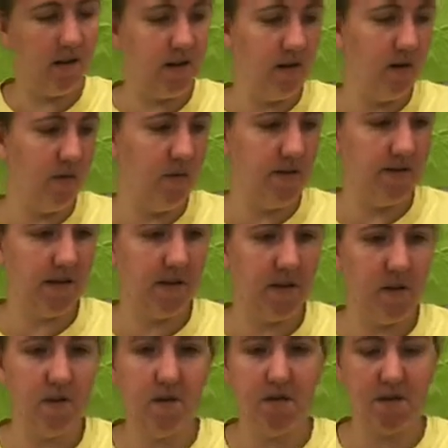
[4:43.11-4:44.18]
then we'll slip that
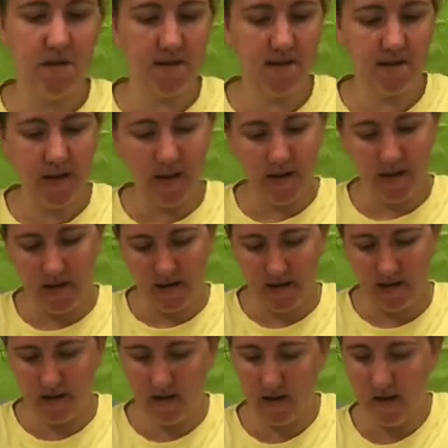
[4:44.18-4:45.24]
over to the side.
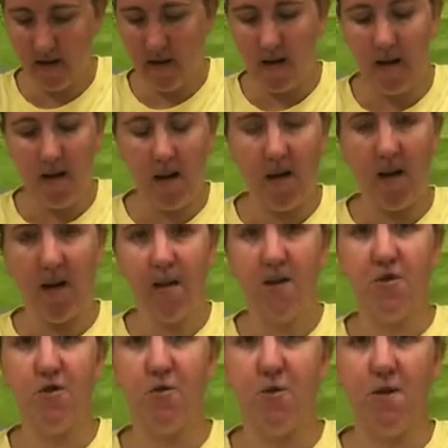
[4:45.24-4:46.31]
And
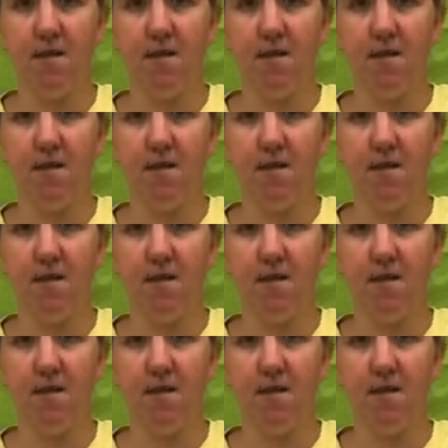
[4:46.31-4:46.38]
your